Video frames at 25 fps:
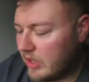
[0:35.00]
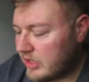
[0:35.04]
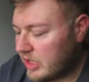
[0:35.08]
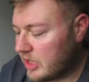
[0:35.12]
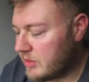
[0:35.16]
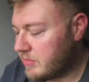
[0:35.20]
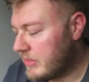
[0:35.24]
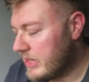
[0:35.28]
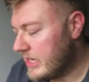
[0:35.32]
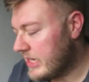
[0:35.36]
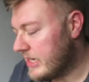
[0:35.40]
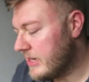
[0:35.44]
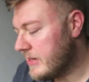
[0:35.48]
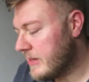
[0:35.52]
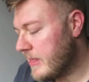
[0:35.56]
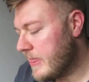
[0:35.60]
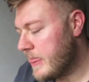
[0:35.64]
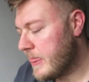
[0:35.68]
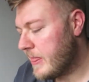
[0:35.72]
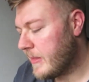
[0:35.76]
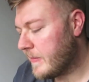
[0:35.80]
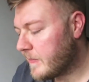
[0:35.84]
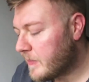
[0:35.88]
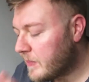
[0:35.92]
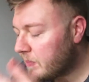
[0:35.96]
this is me.
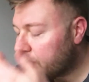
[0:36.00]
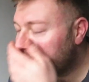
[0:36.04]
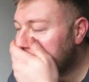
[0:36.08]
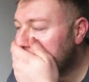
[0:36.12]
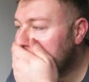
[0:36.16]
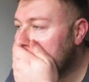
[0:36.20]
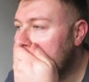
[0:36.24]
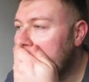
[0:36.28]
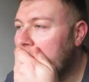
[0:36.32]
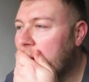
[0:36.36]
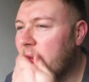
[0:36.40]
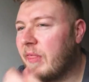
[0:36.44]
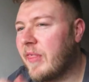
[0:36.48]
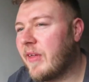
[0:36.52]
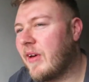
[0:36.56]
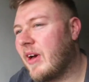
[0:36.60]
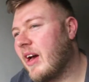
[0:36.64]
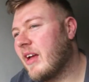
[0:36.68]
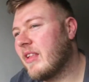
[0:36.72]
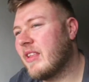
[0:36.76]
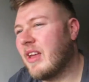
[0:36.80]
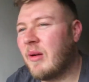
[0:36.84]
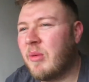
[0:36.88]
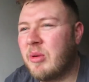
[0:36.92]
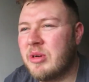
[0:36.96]
I
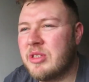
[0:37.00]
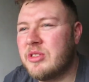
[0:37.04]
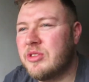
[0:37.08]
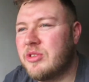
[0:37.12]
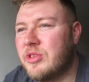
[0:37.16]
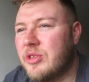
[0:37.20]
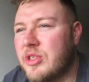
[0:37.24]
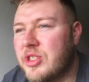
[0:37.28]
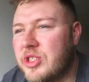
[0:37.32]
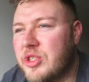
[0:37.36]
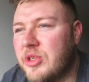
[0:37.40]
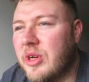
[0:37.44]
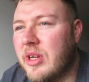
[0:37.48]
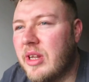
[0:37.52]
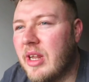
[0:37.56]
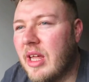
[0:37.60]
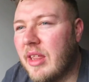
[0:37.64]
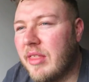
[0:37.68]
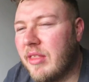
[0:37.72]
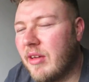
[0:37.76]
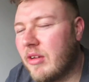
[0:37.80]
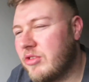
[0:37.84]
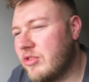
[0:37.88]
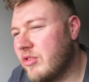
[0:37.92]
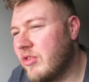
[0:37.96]
thought I wasn't too sure, and I
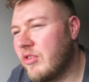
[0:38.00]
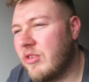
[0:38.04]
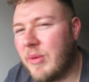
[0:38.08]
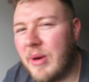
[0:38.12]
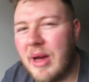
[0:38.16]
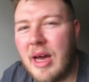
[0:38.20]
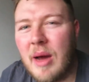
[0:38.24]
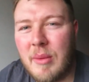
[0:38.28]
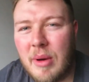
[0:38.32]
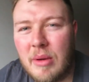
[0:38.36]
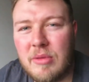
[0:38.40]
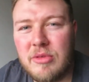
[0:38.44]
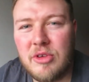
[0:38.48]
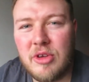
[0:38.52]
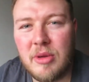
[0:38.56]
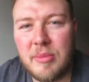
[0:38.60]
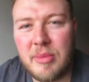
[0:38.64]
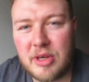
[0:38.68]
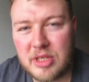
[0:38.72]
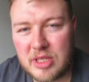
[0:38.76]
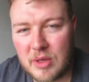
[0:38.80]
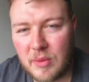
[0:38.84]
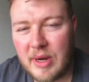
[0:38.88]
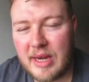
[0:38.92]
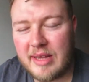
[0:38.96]
thought, do you know what, I will do it
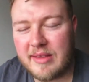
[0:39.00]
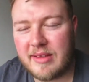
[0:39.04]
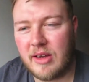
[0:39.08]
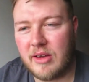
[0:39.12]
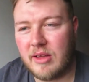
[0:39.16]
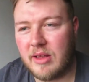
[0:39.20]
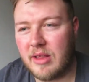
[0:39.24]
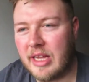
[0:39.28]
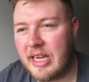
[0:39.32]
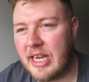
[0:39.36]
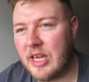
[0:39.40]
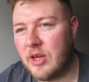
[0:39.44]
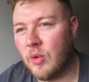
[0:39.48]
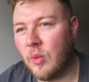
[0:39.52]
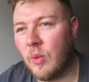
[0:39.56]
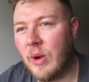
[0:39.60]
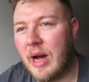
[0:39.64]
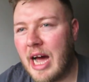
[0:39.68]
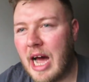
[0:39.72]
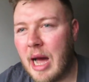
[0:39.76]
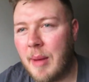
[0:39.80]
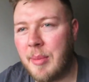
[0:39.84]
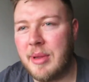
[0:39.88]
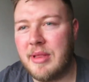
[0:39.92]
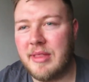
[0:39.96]
because I wanted to let you know
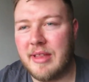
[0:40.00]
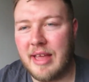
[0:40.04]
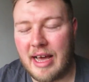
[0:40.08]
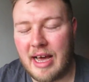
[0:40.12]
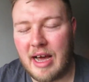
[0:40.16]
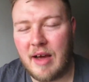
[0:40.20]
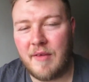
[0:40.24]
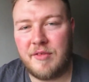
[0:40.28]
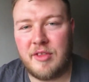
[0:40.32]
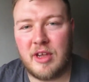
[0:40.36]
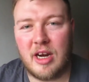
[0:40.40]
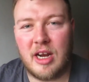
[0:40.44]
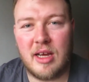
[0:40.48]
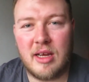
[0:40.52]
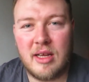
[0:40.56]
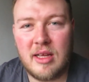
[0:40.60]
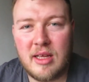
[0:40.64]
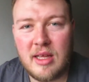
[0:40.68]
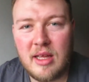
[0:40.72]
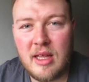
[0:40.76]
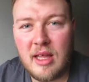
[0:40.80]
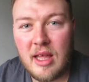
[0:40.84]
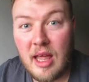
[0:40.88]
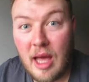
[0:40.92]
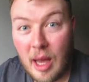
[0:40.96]
what happened after I
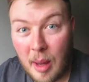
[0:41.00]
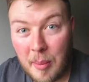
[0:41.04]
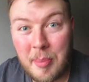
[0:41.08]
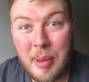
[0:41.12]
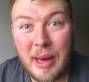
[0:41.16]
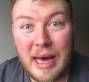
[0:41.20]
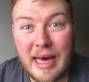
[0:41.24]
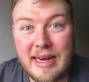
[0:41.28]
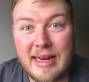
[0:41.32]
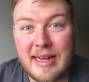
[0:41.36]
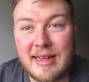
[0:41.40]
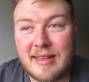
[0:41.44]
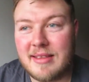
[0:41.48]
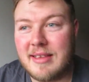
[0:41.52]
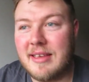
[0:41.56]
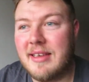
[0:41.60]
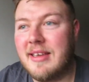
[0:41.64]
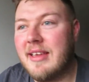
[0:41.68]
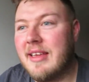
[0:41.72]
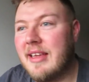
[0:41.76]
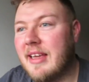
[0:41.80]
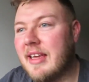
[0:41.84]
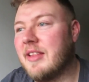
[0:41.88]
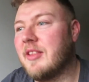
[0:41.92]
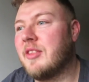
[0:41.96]
panicked
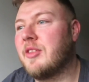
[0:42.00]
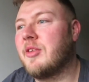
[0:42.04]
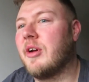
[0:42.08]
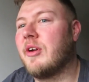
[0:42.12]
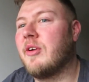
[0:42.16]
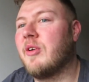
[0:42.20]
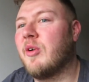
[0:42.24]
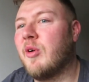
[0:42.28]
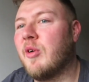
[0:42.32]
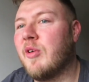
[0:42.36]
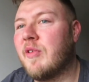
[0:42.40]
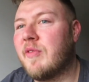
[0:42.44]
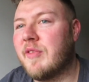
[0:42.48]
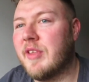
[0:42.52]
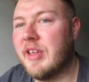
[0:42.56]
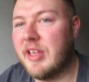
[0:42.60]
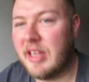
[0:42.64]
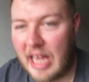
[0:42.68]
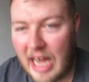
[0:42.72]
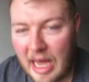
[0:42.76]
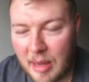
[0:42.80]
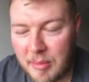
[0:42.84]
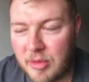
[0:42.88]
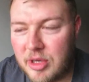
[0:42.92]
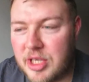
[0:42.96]
and turned off the
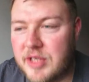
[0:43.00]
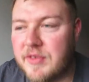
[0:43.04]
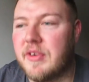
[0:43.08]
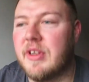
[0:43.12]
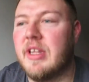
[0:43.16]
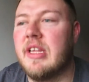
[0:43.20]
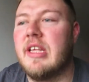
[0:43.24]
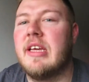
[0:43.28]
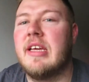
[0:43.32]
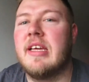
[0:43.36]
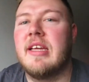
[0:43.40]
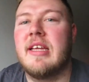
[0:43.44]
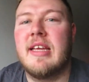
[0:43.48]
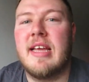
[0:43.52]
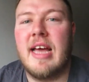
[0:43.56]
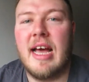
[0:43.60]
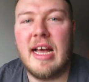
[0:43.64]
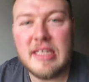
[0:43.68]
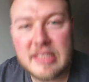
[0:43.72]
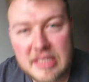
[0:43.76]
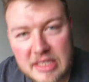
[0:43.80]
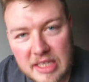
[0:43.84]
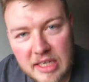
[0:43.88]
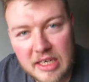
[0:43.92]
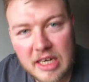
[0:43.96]
cameras for the
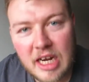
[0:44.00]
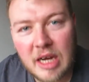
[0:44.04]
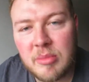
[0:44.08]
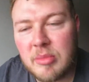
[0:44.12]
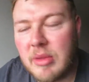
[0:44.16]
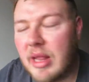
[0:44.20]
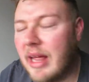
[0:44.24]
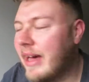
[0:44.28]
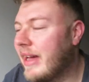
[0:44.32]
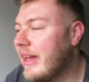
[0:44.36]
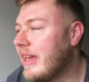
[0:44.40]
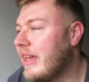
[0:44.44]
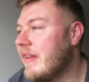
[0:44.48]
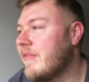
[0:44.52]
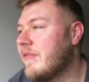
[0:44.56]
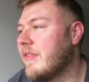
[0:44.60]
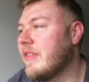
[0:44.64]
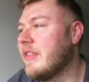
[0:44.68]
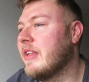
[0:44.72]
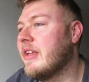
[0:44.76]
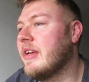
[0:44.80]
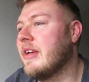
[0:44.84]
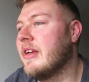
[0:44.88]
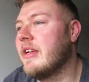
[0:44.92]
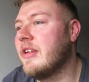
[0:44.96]
Instagram live
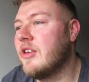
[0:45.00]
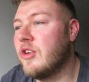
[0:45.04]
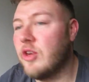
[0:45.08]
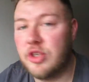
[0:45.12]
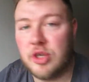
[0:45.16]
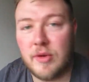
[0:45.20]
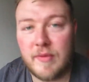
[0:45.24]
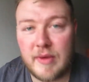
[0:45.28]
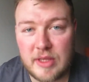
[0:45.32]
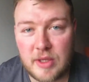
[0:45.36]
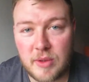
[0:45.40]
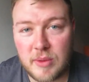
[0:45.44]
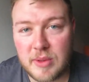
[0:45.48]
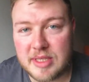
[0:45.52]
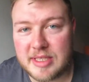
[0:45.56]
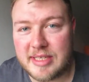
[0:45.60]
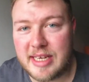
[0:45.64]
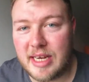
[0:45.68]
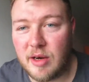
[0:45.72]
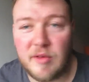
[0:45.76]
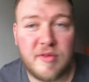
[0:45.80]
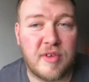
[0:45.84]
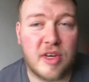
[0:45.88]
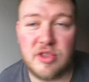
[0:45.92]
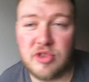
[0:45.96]
and the YouTube video
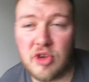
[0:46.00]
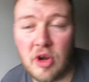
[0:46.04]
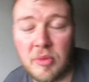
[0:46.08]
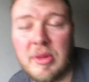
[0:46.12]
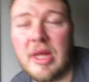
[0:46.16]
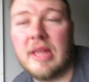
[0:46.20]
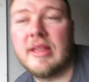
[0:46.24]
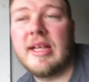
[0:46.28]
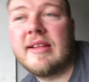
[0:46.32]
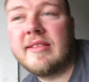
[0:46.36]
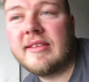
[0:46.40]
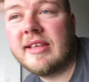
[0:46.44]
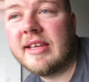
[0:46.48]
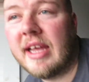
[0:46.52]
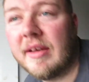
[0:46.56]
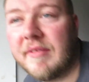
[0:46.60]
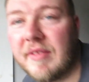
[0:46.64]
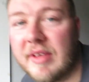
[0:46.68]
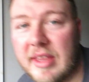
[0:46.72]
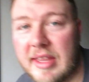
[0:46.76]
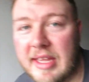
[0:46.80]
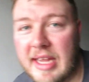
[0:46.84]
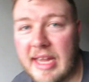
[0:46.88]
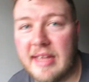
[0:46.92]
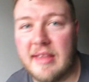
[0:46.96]
itself. Because normally I like to give
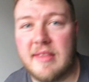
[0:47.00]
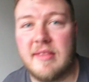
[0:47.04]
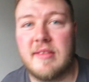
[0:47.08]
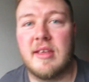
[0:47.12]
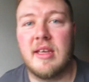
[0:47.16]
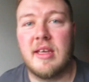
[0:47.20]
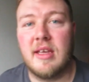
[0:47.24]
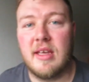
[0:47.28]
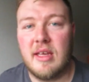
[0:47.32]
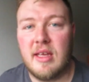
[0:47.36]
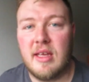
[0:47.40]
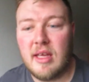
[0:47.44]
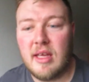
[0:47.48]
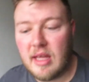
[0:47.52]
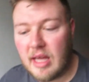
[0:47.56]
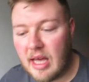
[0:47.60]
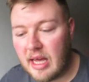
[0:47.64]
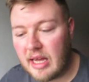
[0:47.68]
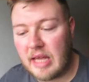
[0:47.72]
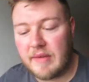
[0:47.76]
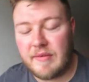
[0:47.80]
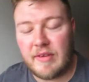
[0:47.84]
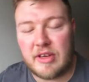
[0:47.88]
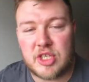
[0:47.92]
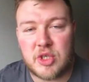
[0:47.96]
it at the end.
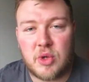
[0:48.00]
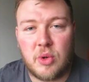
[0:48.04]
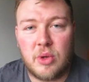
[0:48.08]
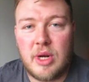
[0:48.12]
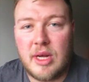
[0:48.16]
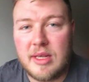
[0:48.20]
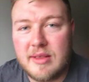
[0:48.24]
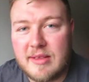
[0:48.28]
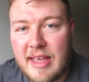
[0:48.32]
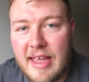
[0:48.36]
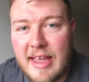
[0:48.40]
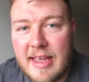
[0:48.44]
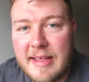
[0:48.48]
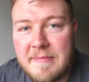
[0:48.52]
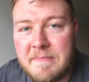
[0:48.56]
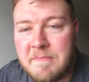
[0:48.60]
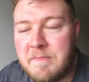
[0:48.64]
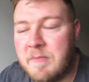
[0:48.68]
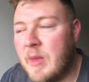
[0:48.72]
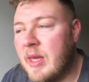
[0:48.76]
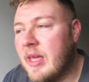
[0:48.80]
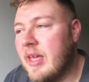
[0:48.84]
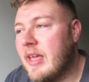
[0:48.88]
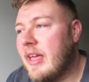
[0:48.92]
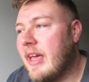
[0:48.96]
I give it a score out of 10.
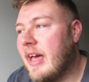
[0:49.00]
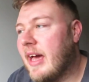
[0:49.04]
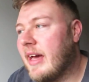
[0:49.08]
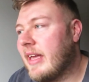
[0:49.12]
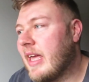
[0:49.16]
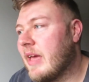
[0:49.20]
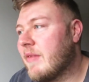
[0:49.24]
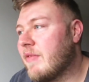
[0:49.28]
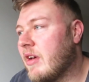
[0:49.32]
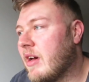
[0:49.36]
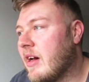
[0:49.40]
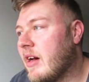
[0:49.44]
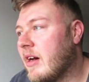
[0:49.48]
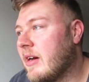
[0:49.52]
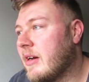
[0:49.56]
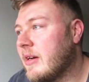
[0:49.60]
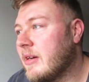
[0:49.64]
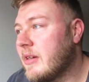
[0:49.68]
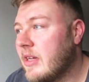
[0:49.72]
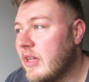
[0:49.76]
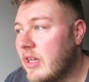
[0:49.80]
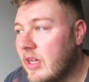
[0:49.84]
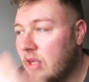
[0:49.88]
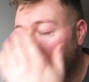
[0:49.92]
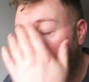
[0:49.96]
I give it a,
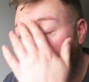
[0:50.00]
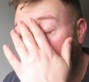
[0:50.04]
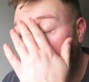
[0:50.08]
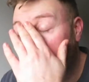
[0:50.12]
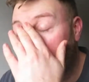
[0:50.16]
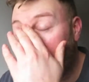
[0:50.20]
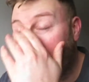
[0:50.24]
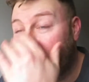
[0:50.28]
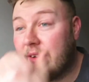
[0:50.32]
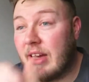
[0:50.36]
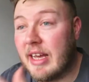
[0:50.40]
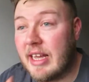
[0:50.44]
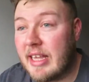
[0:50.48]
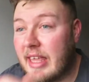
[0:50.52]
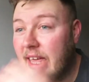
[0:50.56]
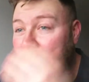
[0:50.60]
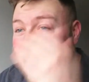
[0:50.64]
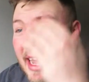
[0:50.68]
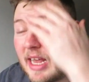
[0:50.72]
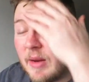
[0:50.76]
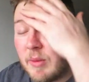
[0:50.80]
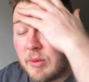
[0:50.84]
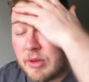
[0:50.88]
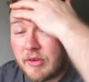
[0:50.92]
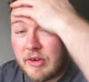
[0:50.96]
would I have it
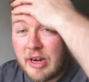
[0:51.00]
again? Would I